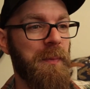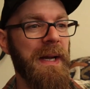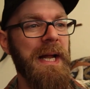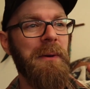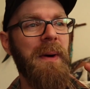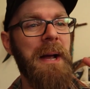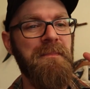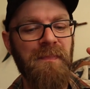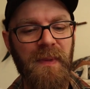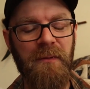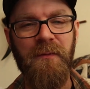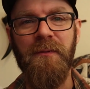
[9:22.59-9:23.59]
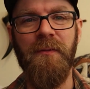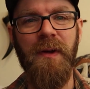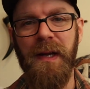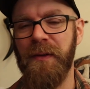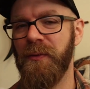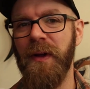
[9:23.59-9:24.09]
But anyway,
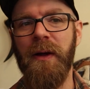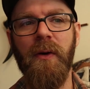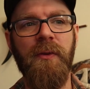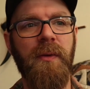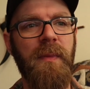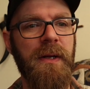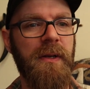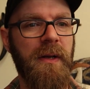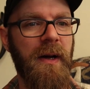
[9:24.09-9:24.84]
it's really awesome that you